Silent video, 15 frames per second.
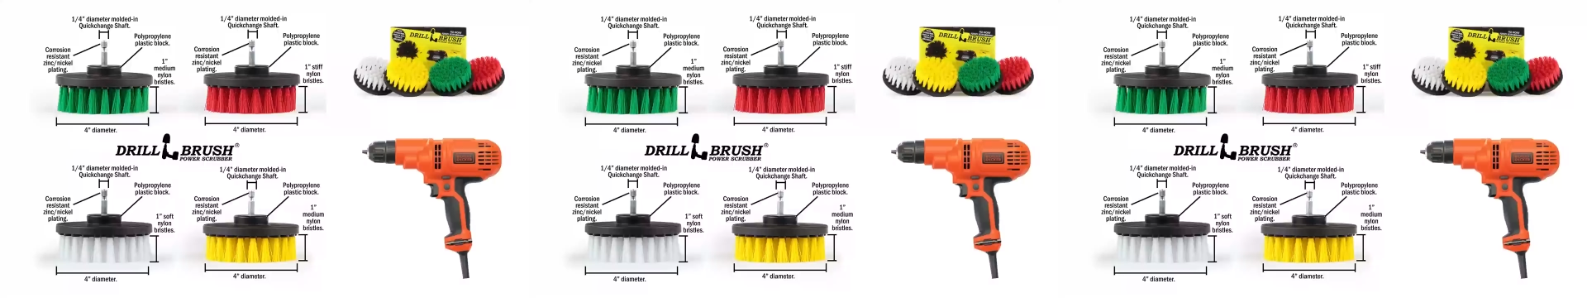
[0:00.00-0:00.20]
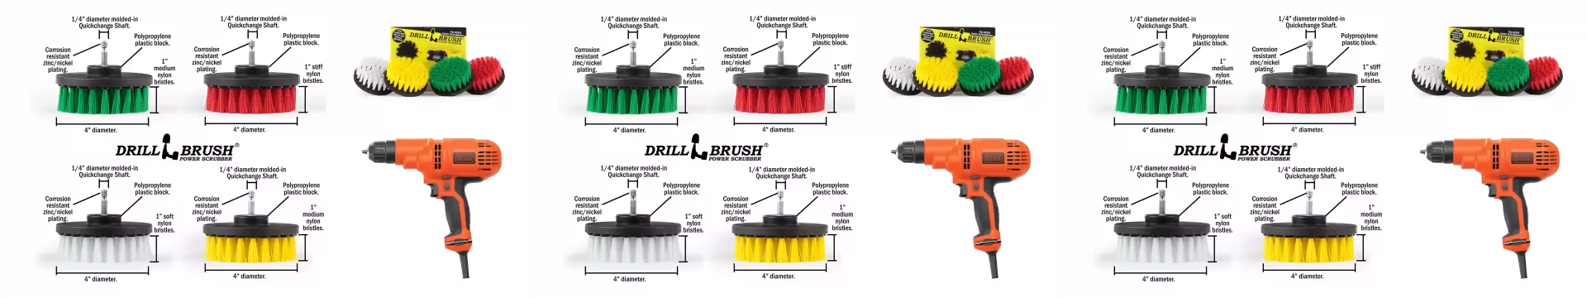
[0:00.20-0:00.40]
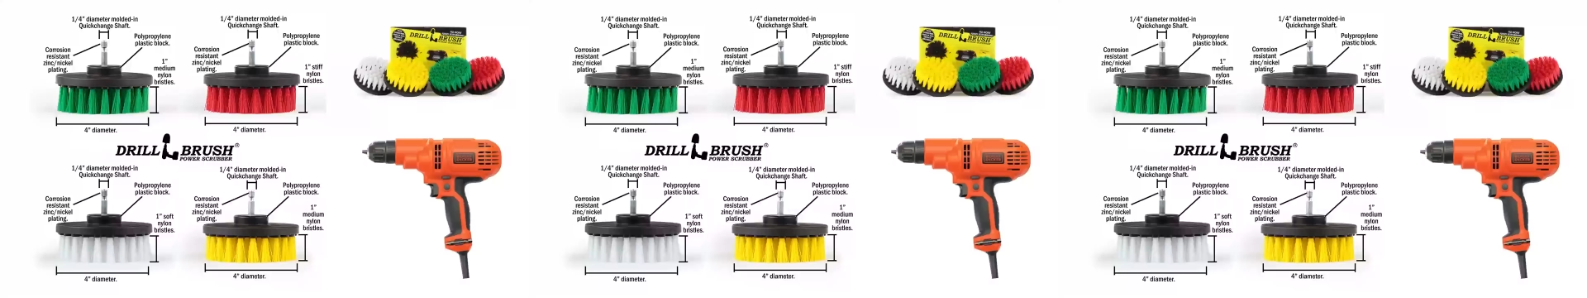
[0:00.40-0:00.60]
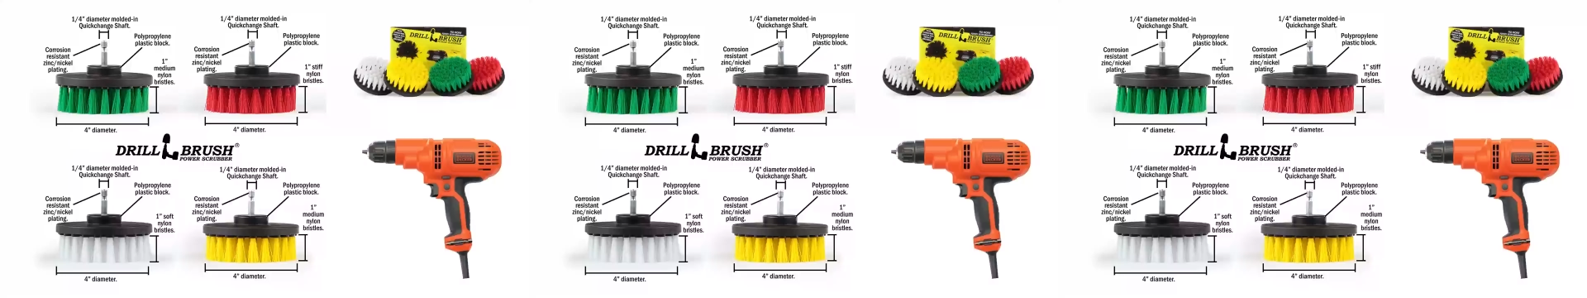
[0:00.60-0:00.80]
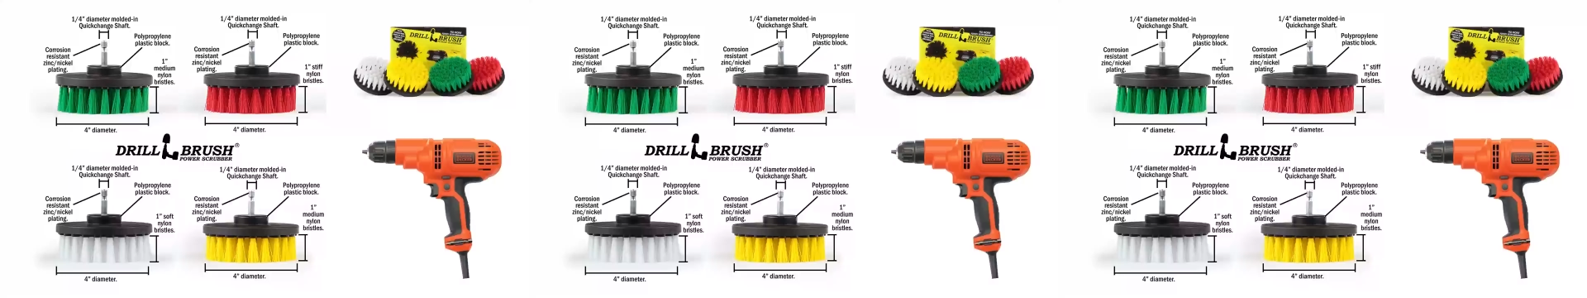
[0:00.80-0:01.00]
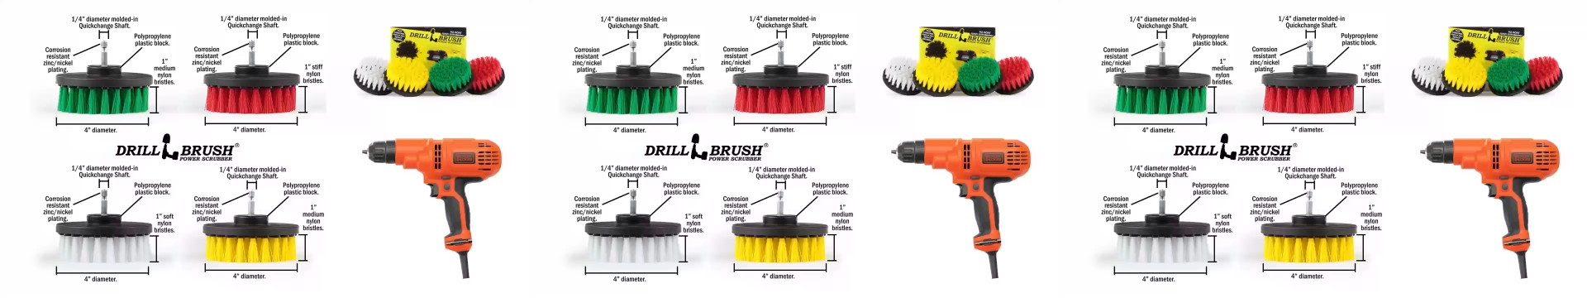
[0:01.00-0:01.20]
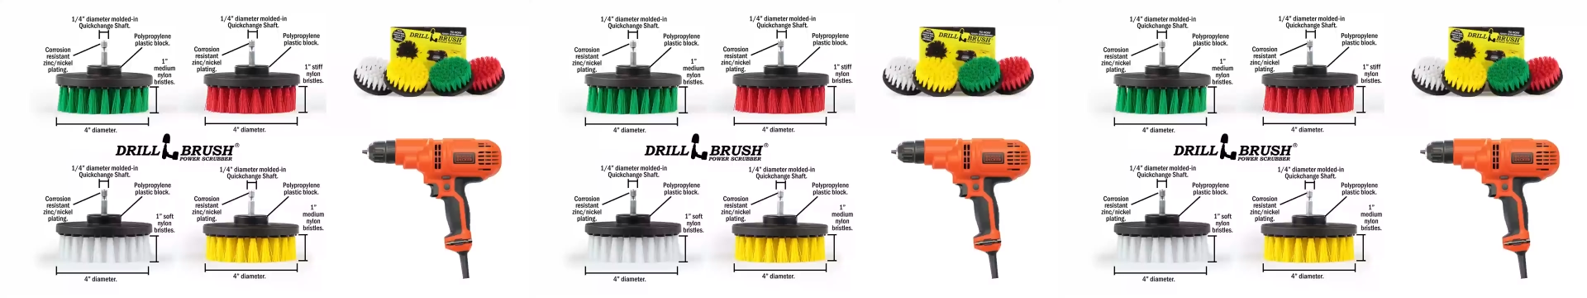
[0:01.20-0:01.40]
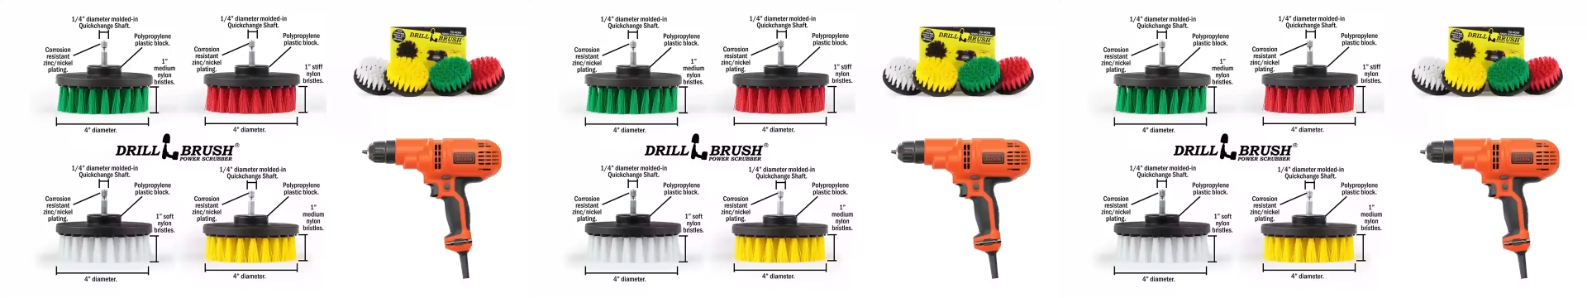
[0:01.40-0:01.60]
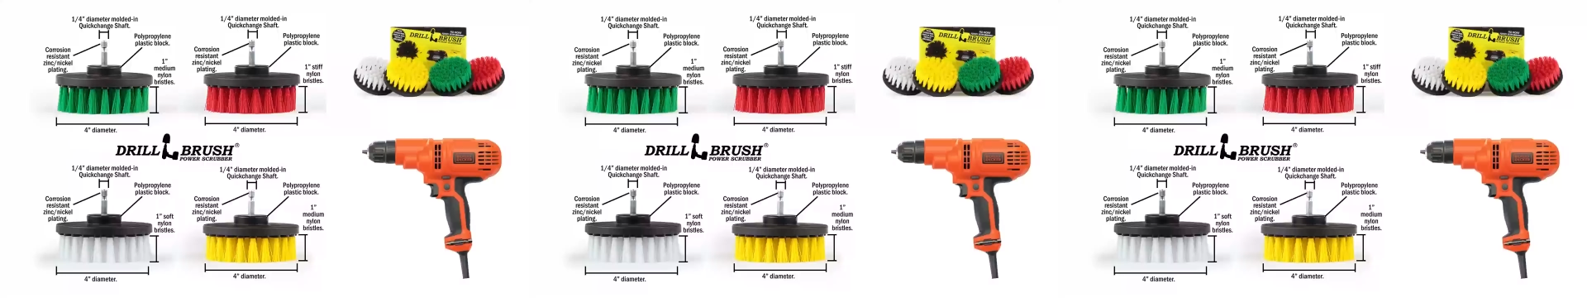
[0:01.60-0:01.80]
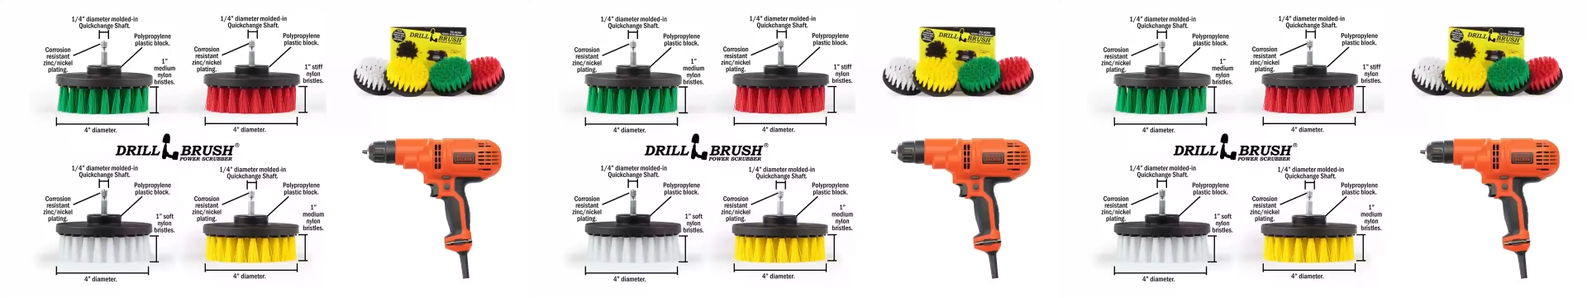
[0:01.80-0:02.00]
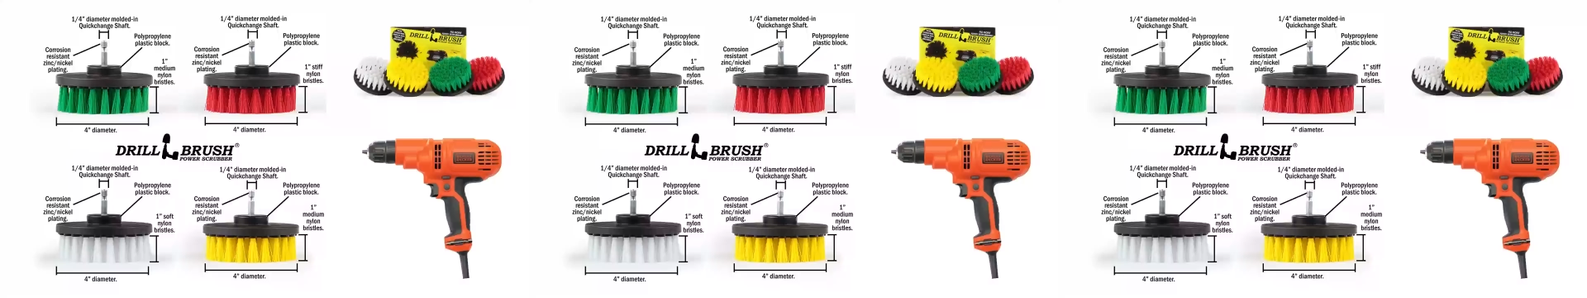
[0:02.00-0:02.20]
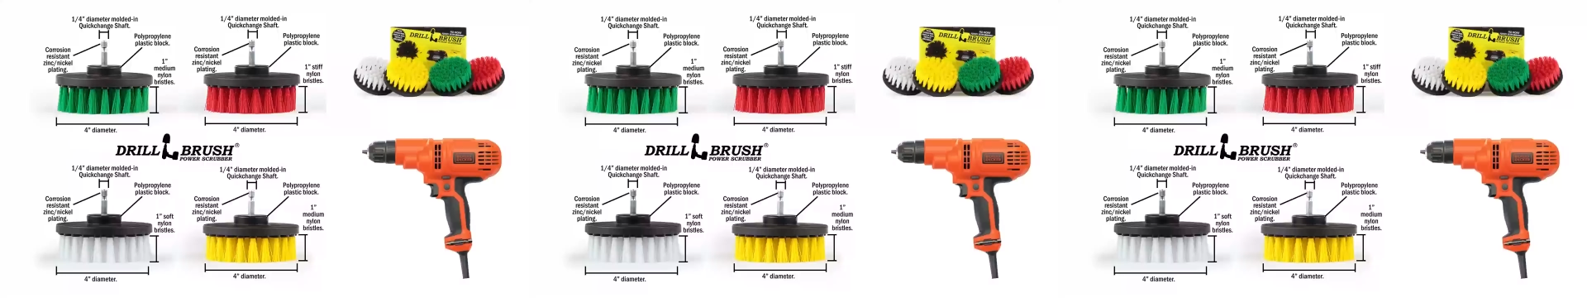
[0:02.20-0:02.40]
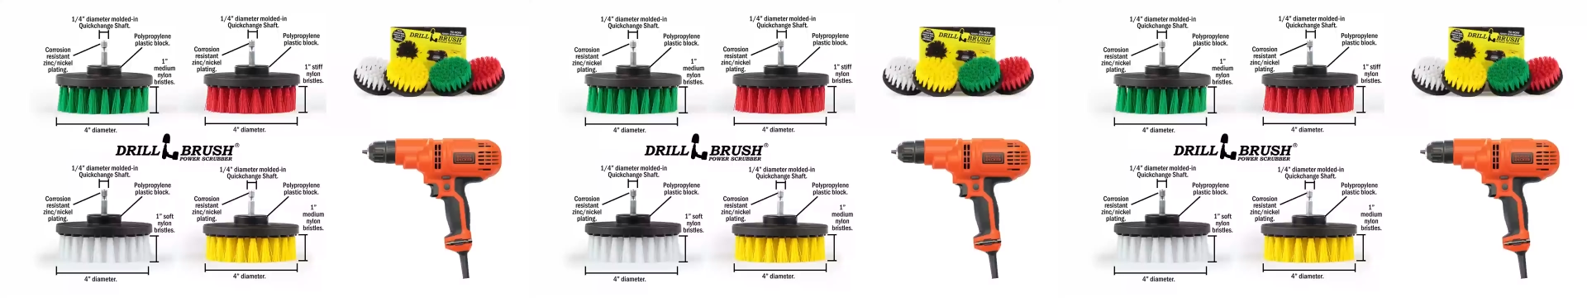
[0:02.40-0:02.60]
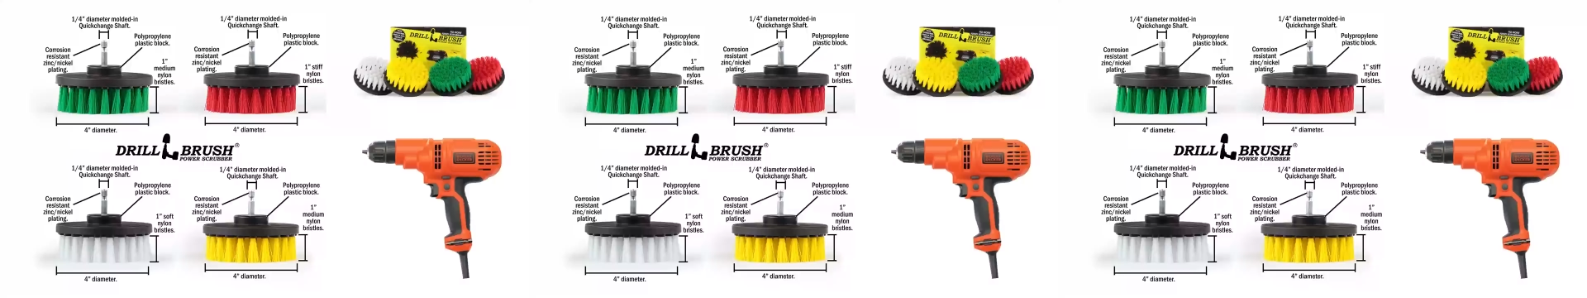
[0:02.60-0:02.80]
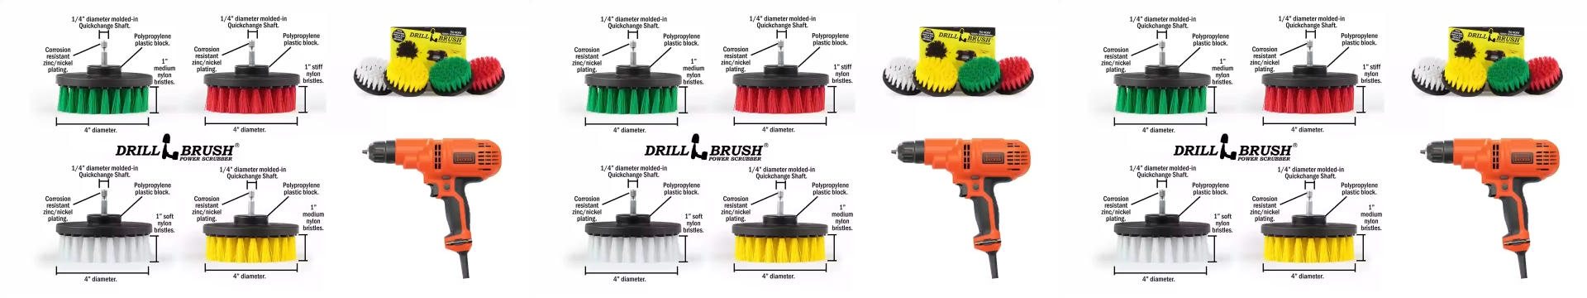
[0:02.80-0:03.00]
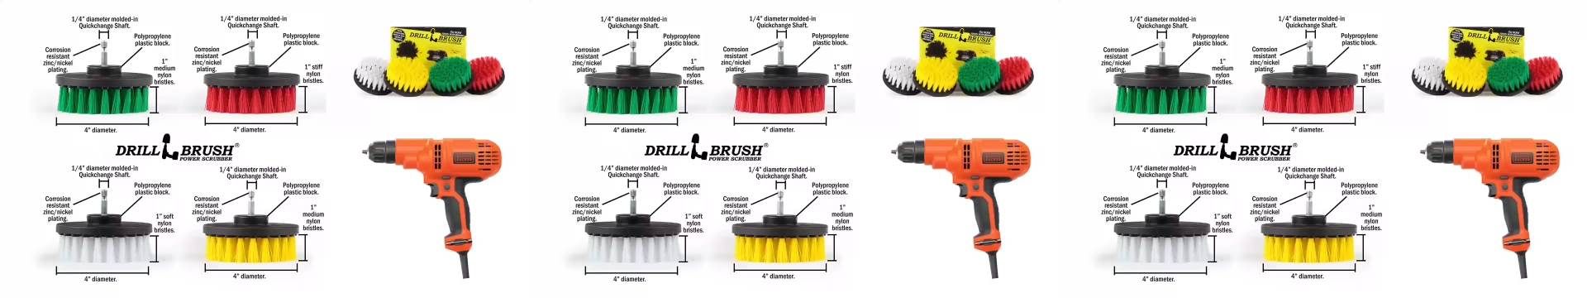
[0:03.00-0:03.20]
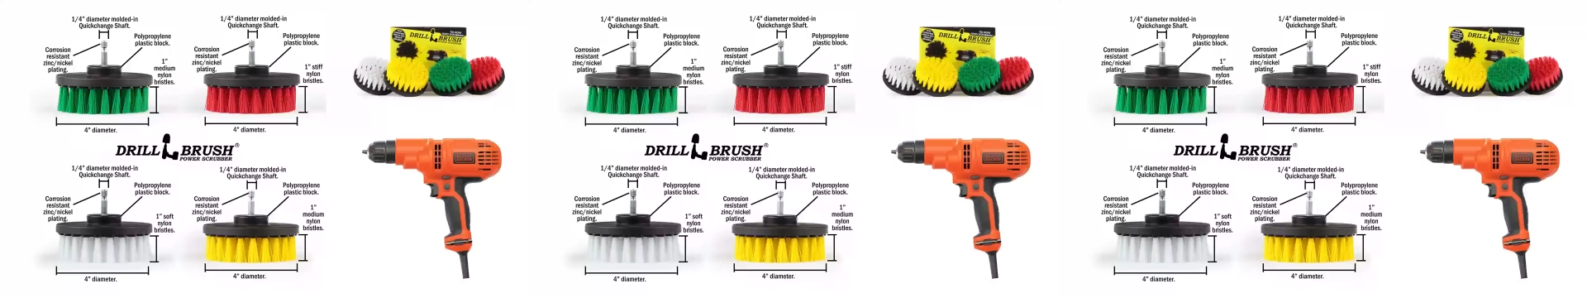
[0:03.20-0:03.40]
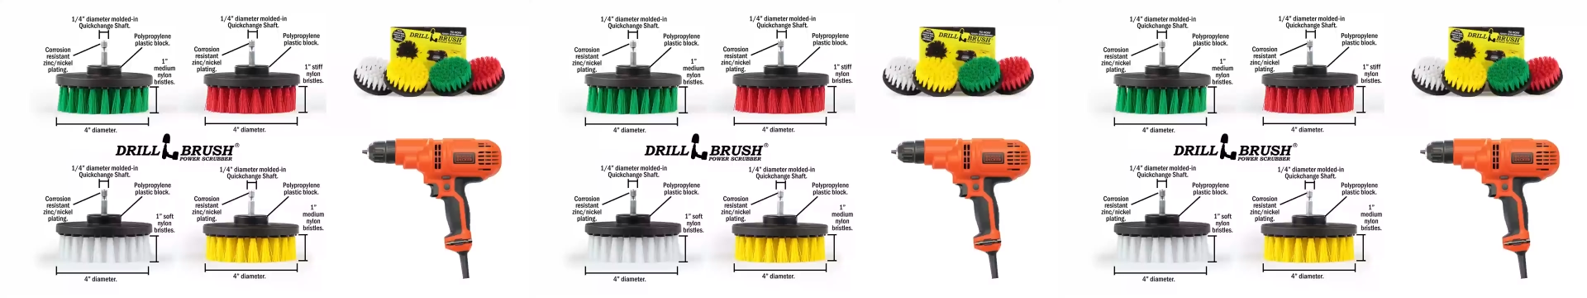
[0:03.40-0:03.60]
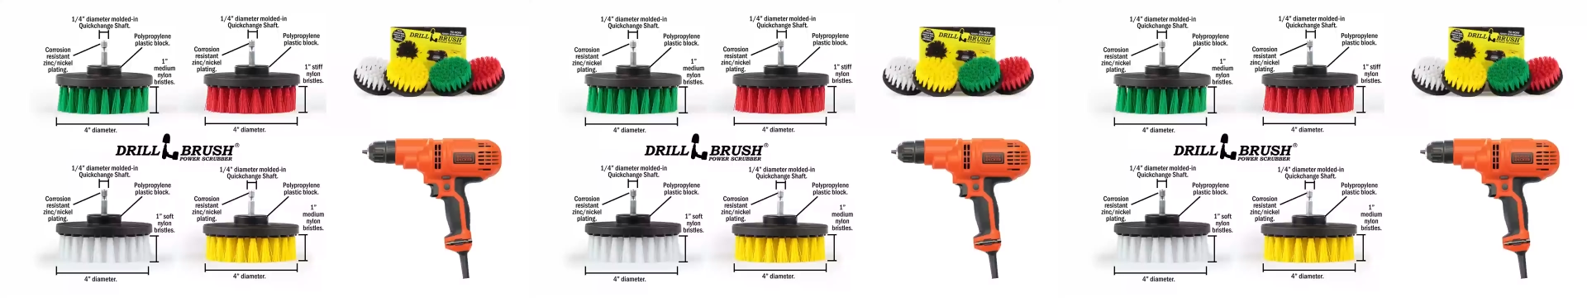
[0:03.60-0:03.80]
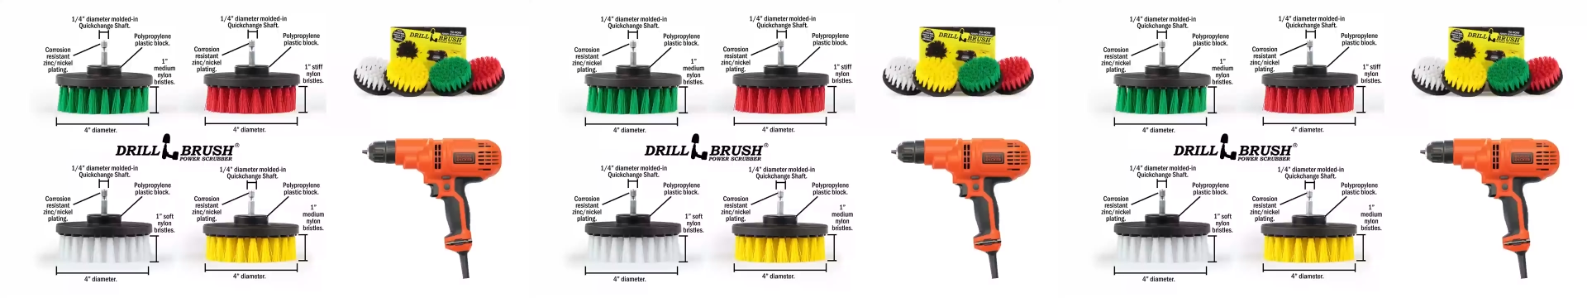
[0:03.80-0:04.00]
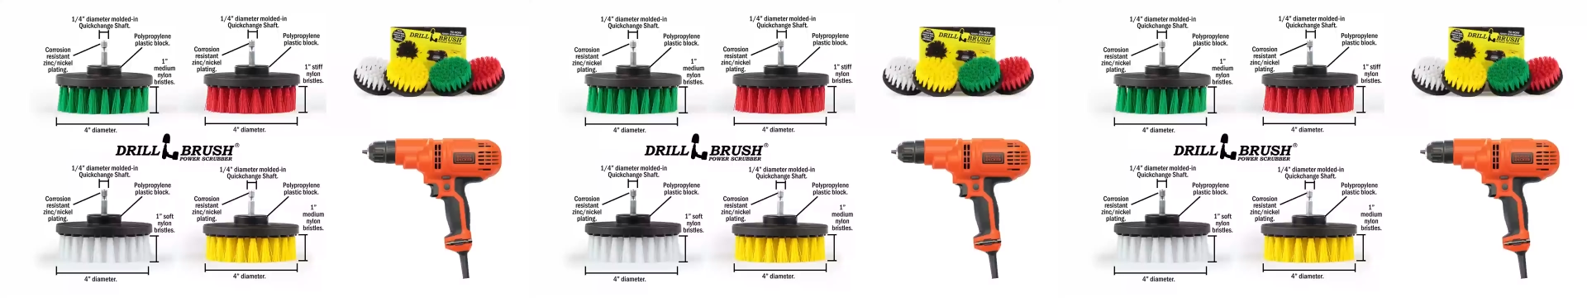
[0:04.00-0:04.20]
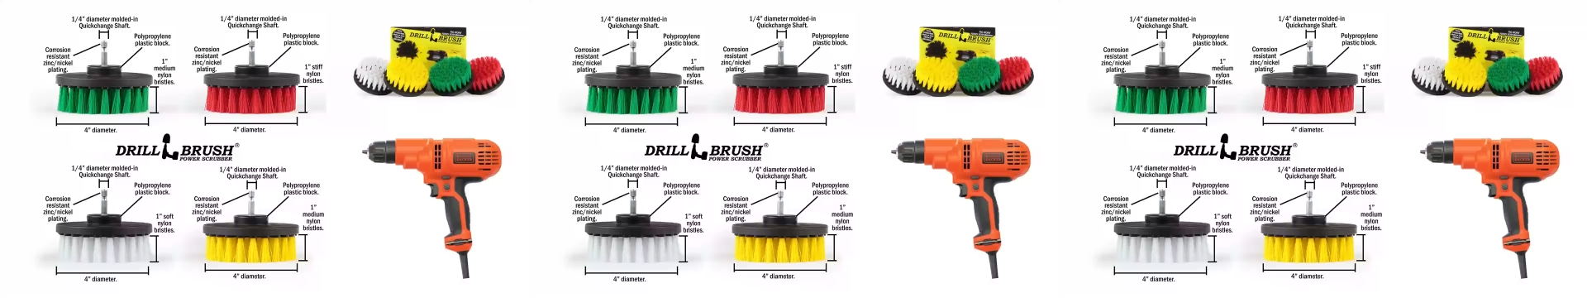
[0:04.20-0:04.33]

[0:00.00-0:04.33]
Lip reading: No face is visible, so there are no lips to read.